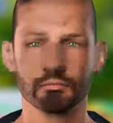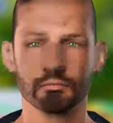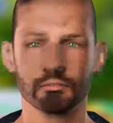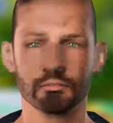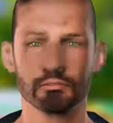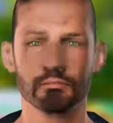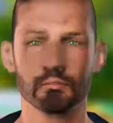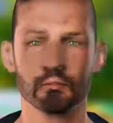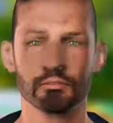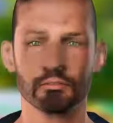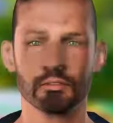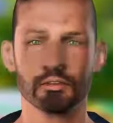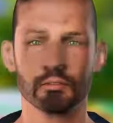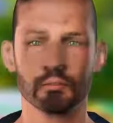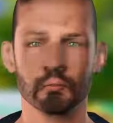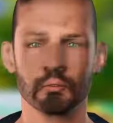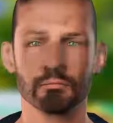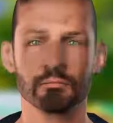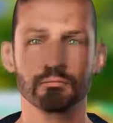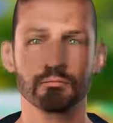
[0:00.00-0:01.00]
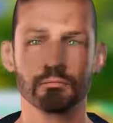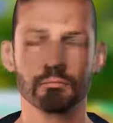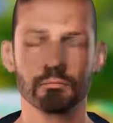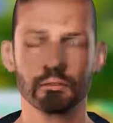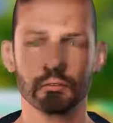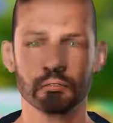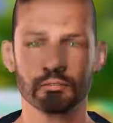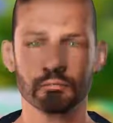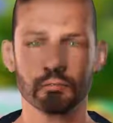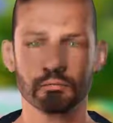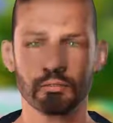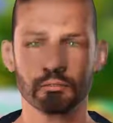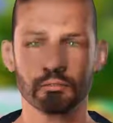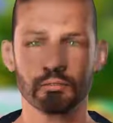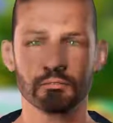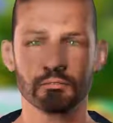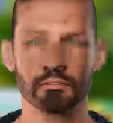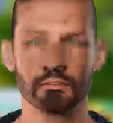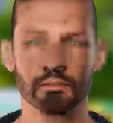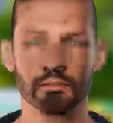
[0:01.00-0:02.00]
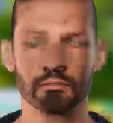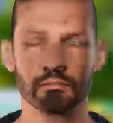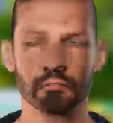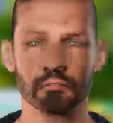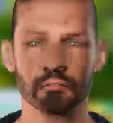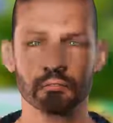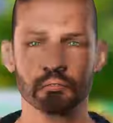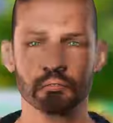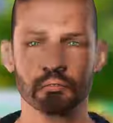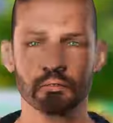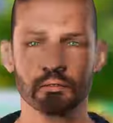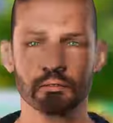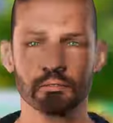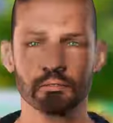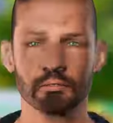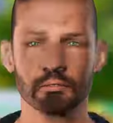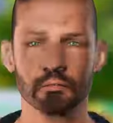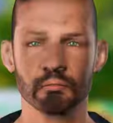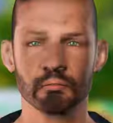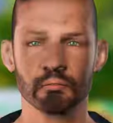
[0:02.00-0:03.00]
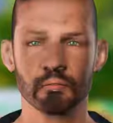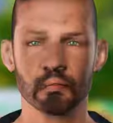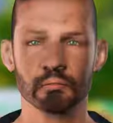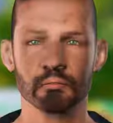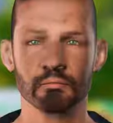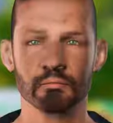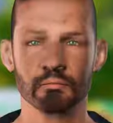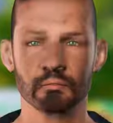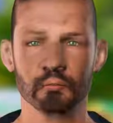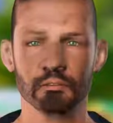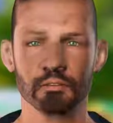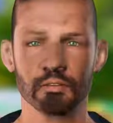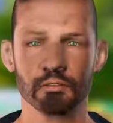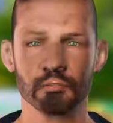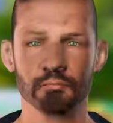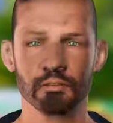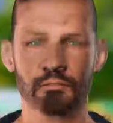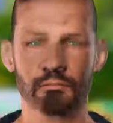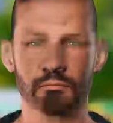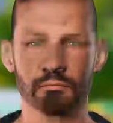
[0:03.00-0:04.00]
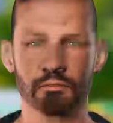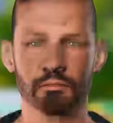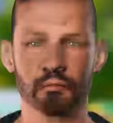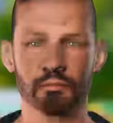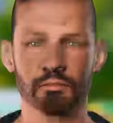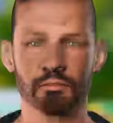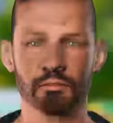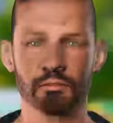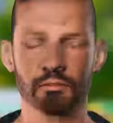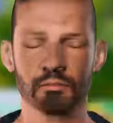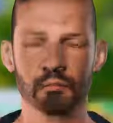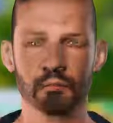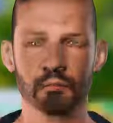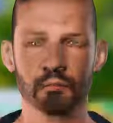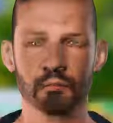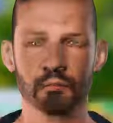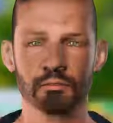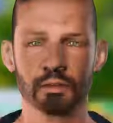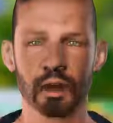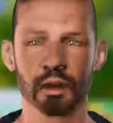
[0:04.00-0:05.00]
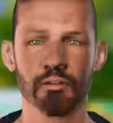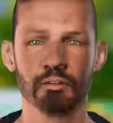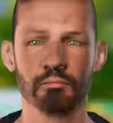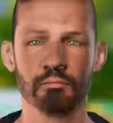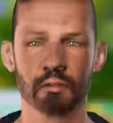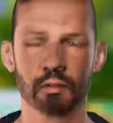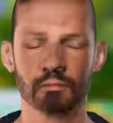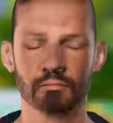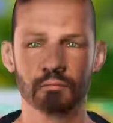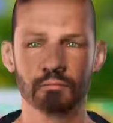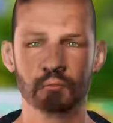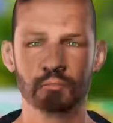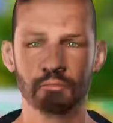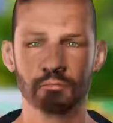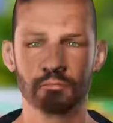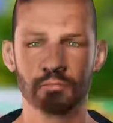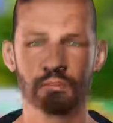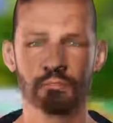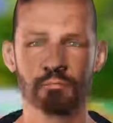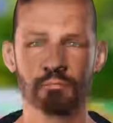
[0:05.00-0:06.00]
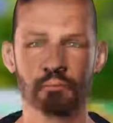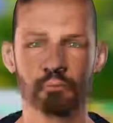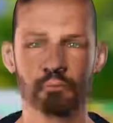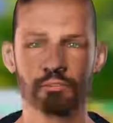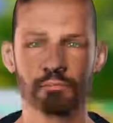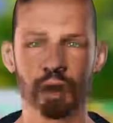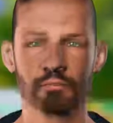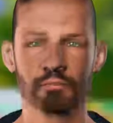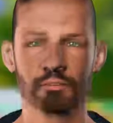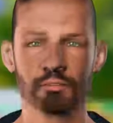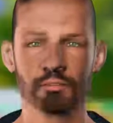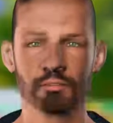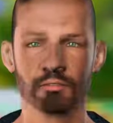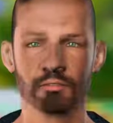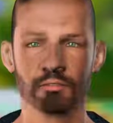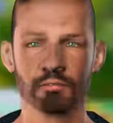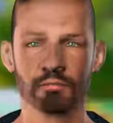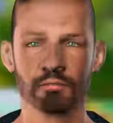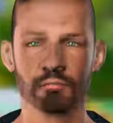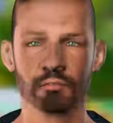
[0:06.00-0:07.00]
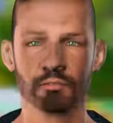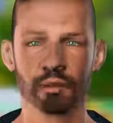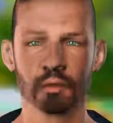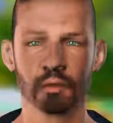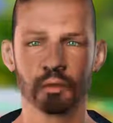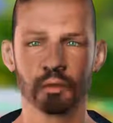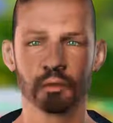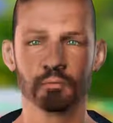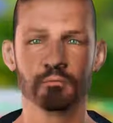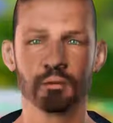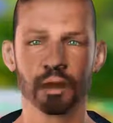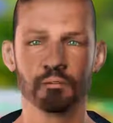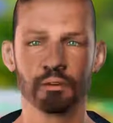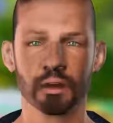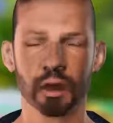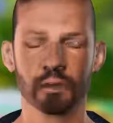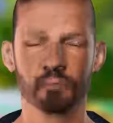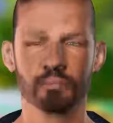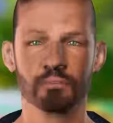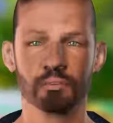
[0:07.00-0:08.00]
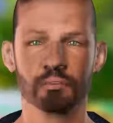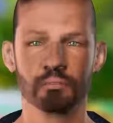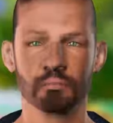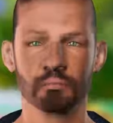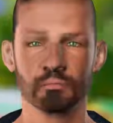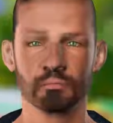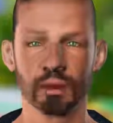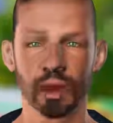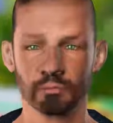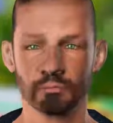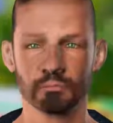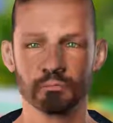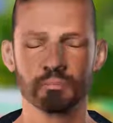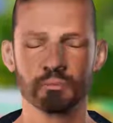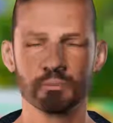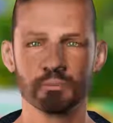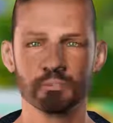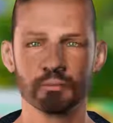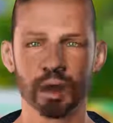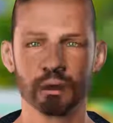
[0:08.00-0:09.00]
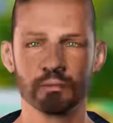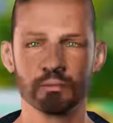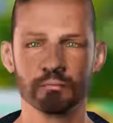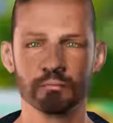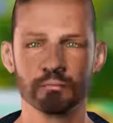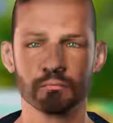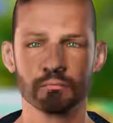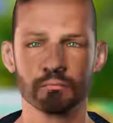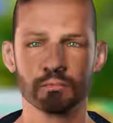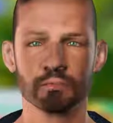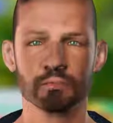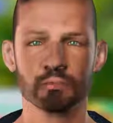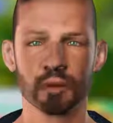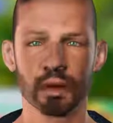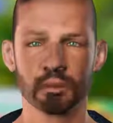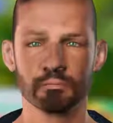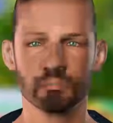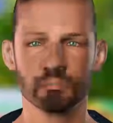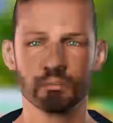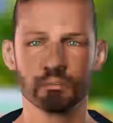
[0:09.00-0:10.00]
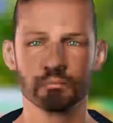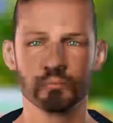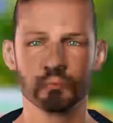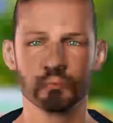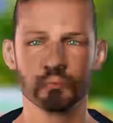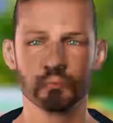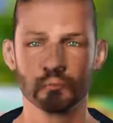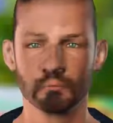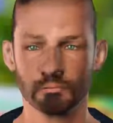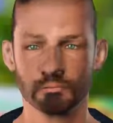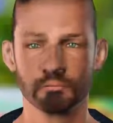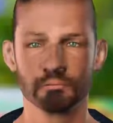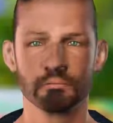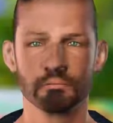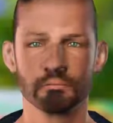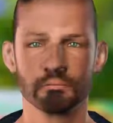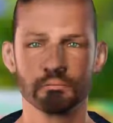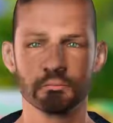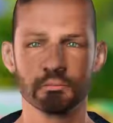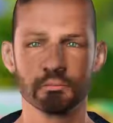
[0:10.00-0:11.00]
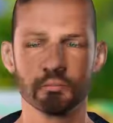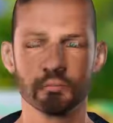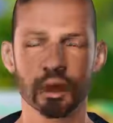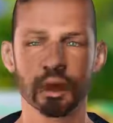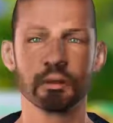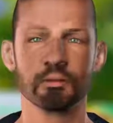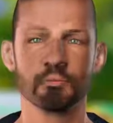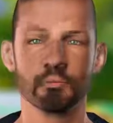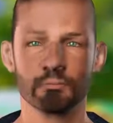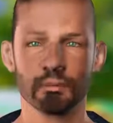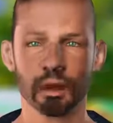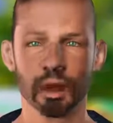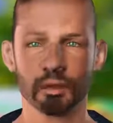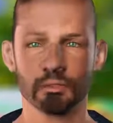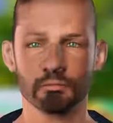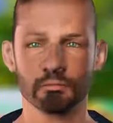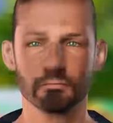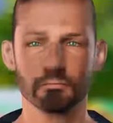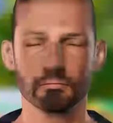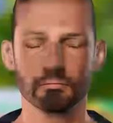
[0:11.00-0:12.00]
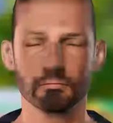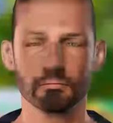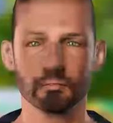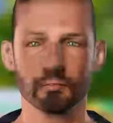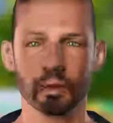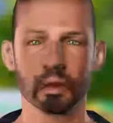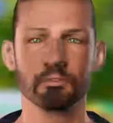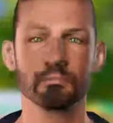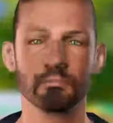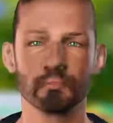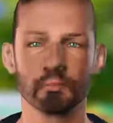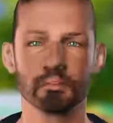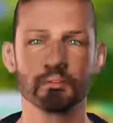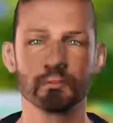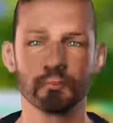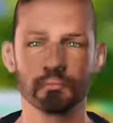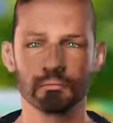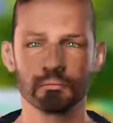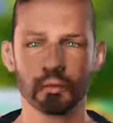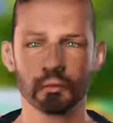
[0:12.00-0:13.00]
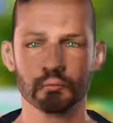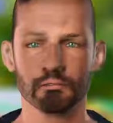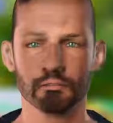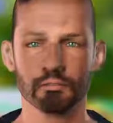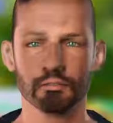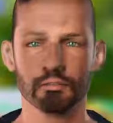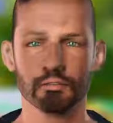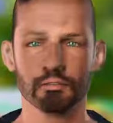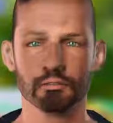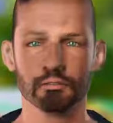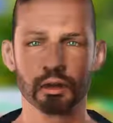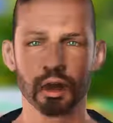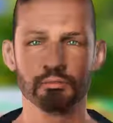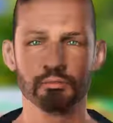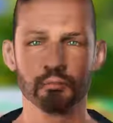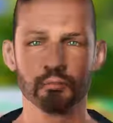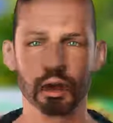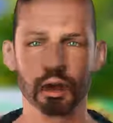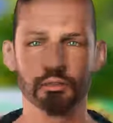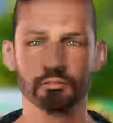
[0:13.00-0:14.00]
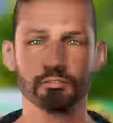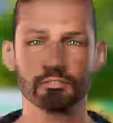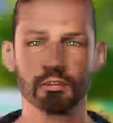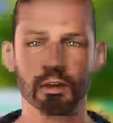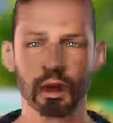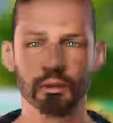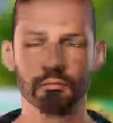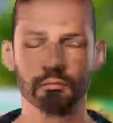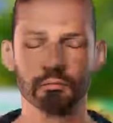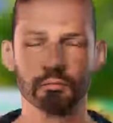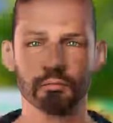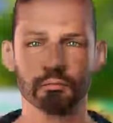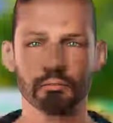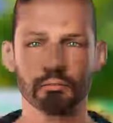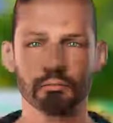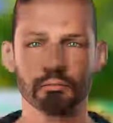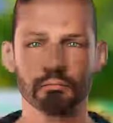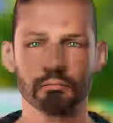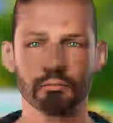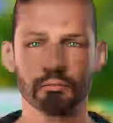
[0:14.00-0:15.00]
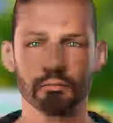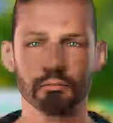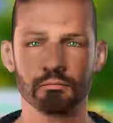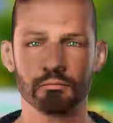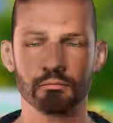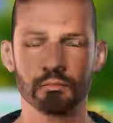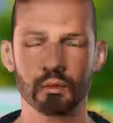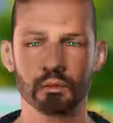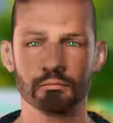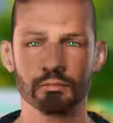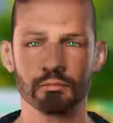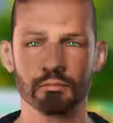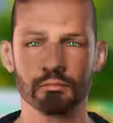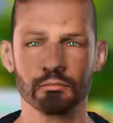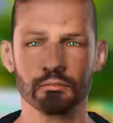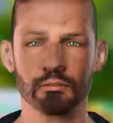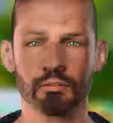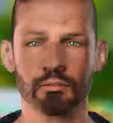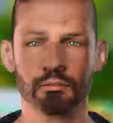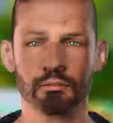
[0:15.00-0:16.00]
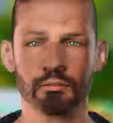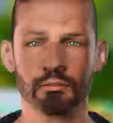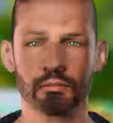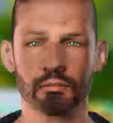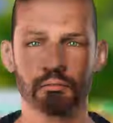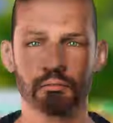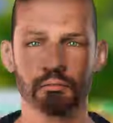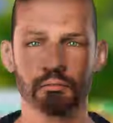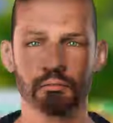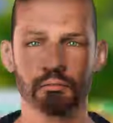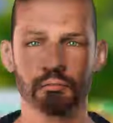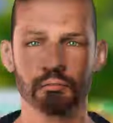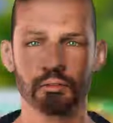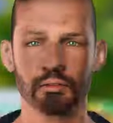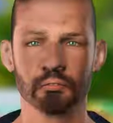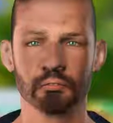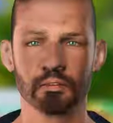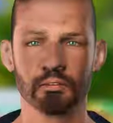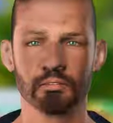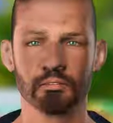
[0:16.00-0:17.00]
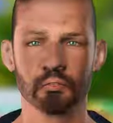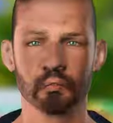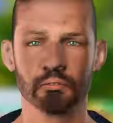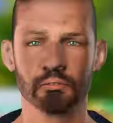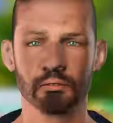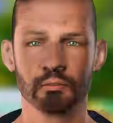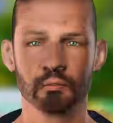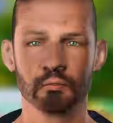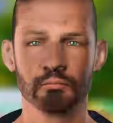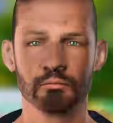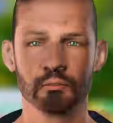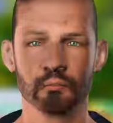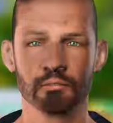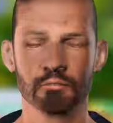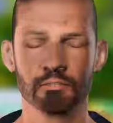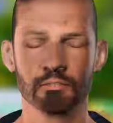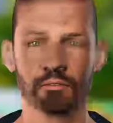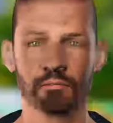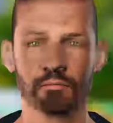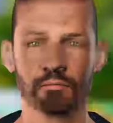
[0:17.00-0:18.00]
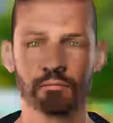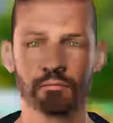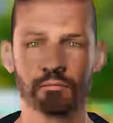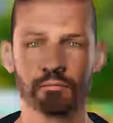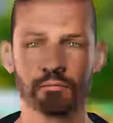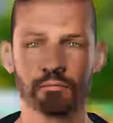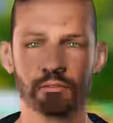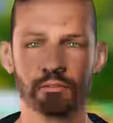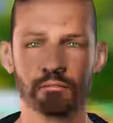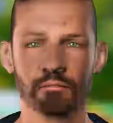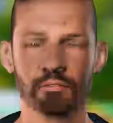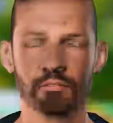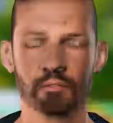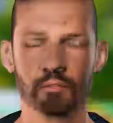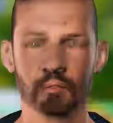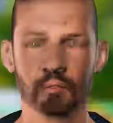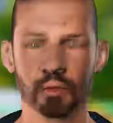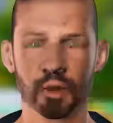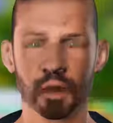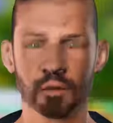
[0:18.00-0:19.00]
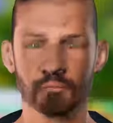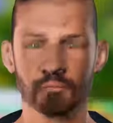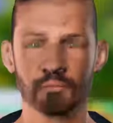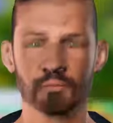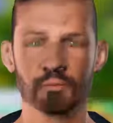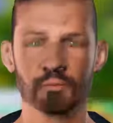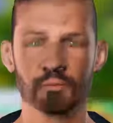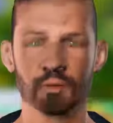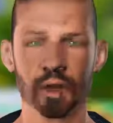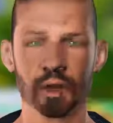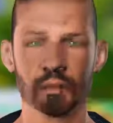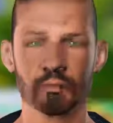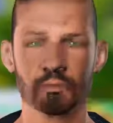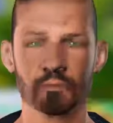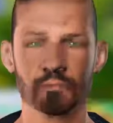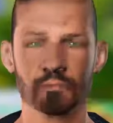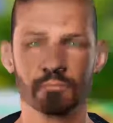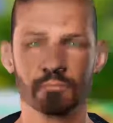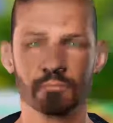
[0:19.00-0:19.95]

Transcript: So look at the fruit of this, look at the fruit of Muslims, and we say that we understand that we're no angels, we're human beings just like everybody else. But I'm talking about those who practice Islam, those who actually live and walk the talk, like Prophet Muhammad, may peace be upon him, when Aisha, may God be pleased with her, when she was asked about how was he, he says he was a walking Quran.